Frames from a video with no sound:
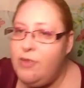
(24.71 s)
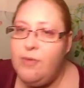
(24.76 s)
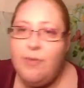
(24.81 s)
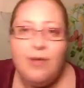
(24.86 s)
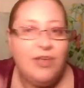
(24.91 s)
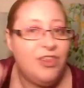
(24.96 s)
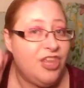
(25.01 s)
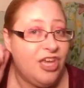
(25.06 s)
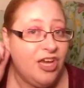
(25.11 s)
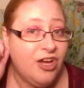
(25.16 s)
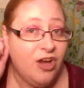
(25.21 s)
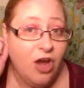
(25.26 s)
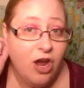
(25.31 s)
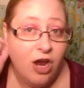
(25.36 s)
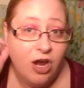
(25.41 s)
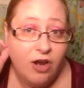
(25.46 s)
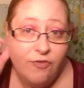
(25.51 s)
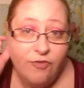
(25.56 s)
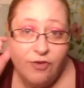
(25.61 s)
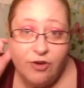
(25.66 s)
of them I think
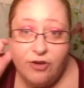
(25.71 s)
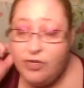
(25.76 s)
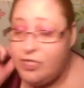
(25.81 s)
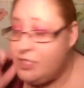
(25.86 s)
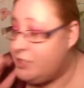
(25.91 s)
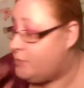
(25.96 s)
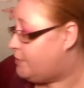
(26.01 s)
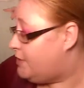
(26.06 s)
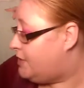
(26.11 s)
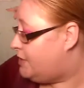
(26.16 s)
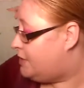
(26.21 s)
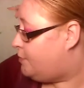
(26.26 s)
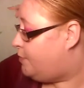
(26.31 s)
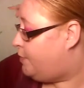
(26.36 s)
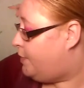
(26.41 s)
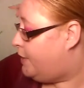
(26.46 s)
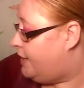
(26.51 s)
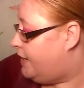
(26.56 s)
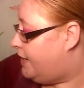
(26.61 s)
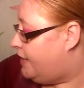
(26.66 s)
are for Christmas,
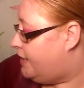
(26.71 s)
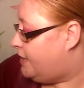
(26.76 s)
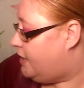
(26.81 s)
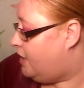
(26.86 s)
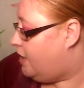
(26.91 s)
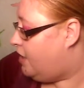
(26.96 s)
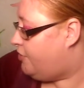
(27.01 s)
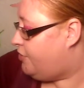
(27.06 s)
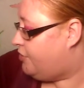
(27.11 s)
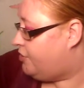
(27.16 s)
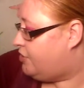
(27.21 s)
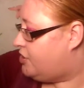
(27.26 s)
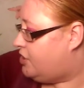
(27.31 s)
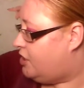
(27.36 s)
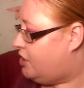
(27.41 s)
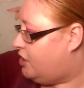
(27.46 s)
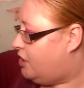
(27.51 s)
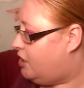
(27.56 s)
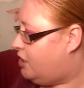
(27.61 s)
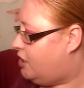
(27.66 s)
but others
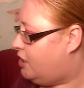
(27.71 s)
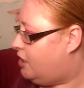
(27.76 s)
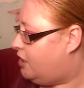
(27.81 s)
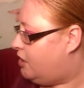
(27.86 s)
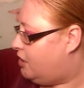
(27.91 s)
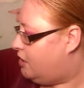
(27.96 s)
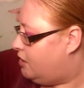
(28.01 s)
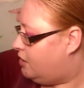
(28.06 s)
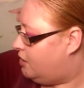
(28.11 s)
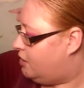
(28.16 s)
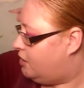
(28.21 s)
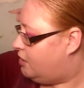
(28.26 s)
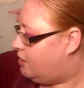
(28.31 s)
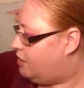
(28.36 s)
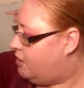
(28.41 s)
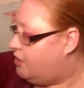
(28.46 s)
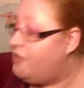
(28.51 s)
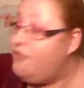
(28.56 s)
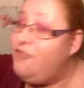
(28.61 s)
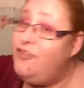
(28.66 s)
are
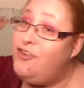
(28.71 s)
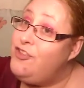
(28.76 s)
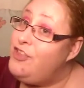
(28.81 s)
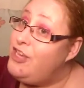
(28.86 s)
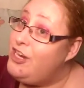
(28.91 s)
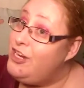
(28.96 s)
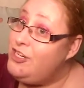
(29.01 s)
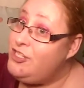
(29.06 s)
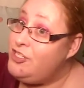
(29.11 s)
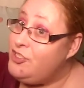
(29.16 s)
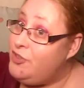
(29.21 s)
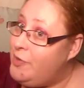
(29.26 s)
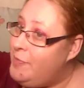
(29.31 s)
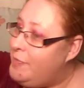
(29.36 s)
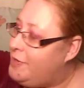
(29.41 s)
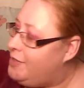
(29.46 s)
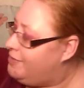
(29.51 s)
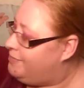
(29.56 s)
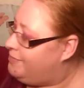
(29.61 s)
for their enjoyment.